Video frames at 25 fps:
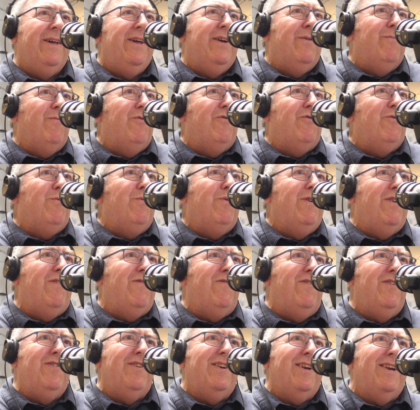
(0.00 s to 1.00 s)
Was always
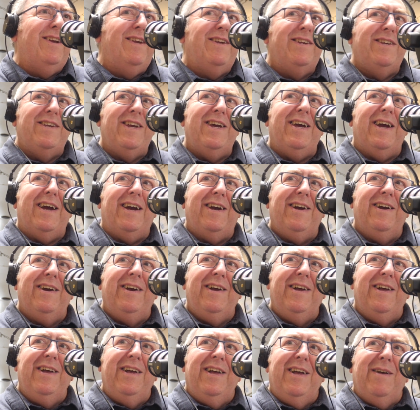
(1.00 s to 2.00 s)
physically sick
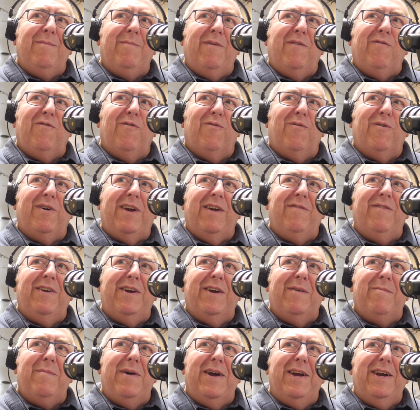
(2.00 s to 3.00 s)
before giving
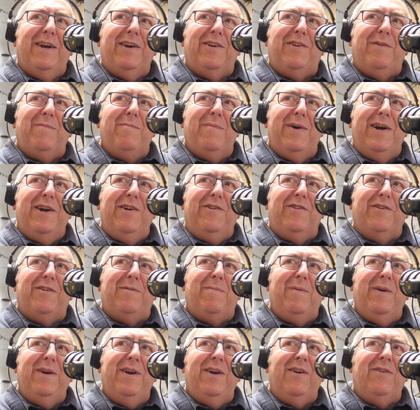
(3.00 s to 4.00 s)
a major
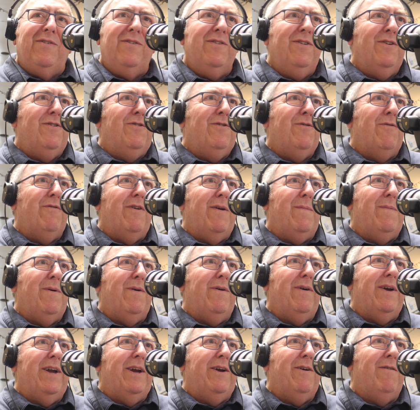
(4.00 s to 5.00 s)
speech to the Tory
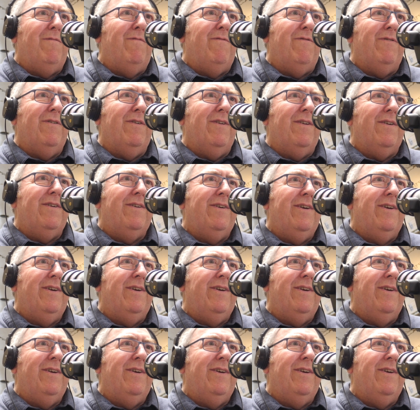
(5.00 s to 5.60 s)
party conference.